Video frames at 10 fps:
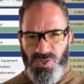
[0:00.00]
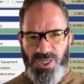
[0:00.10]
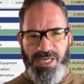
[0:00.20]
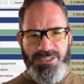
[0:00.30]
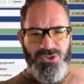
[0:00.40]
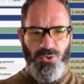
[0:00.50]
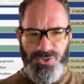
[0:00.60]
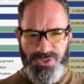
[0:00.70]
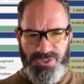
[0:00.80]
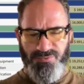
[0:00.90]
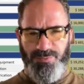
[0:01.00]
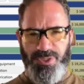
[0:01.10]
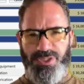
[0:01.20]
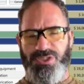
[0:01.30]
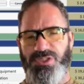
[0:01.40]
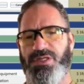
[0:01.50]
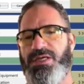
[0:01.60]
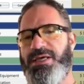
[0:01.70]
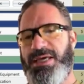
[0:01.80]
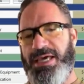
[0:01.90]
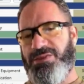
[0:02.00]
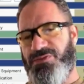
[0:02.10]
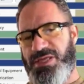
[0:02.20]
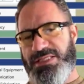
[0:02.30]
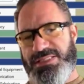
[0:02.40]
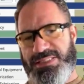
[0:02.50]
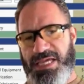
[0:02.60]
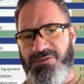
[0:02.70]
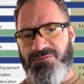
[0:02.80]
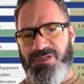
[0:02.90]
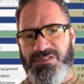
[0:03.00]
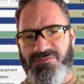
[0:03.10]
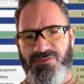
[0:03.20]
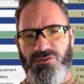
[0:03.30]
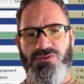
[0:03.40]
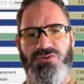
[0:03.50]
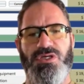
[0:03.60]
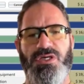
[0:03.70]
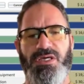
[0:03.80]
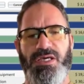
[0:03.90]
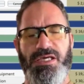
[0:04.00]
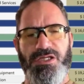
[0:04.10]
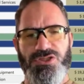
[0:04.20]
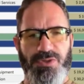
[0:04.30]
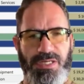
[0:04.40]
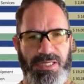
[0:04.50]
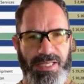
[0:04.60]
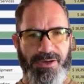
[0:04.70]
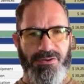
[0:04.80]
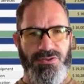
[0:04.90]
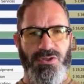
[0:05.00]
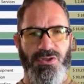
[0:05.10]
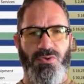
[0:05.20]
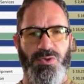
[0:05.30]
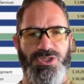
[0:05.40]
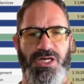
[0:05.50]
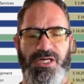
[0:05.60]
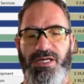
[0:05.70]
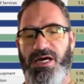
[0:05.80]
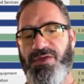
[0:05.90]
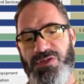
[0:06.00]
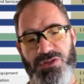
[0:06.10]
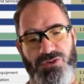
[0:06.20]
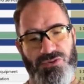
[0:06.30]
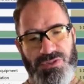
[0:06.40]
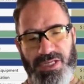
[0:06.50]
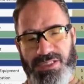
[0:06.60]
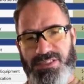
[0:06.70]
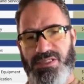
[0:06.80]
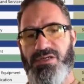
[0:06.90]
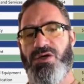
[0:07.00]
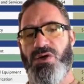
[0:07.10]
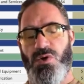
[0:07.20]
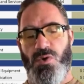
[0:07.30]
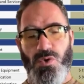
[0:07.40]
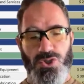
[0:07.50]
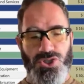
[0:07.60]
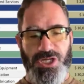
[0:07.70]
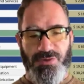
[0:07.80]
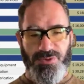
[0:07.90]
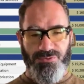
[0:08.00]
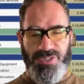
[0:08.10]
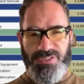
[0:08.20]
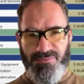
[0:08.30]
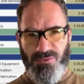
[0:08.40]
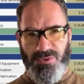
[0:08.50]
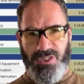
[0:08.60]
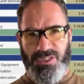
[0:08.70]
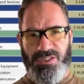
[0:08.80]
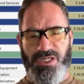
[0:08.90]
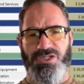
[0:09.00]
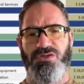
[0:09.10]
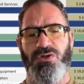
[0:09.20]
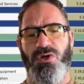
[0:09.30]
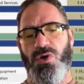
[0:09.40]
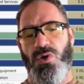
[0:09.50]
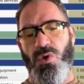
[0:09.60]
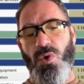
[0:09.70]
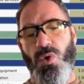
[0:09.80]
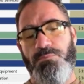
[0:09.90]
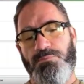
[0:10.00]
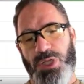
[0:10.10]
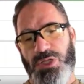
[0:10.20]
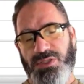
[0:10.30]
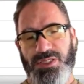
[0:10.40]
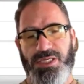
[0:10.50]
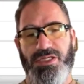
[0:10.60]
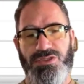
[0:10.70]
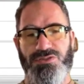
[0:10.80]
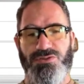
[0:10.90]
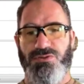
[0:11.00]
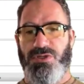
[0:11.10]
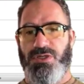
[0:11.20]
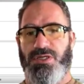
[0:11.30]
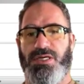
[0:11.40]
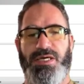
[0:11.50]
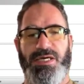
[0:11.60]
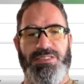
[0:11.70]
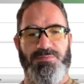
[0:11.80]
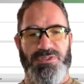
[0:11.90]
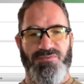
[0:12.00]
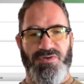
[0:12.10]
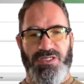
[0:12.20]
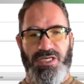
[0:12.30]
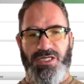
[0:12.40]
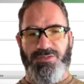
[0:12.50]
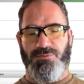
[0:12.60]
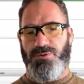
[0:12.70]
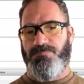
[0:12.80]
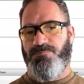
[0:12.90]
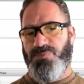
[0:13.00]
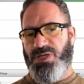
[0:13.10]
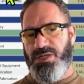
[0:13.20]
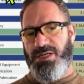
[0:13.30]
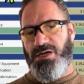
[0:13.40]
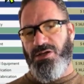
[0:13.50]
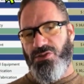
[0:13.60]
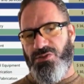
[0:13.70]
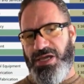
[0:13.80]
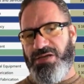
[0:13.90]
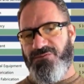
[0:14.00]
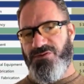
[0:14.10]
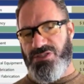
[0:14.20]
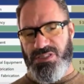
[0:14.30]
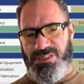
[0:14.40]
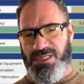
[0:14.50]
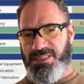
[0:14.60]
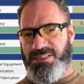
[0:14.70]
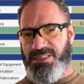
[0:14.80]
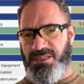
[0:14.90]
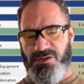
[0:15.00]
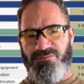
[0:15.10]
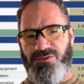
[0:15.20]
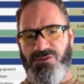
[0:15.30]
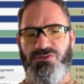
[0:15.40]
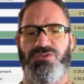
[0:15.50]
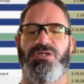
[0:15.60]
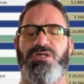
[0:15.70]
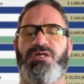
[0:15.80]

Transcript: and sort this information, and then save these views into a layout which I can either use later or share with the rest of the organization or build into a specific dashboard. Now, that versatility of use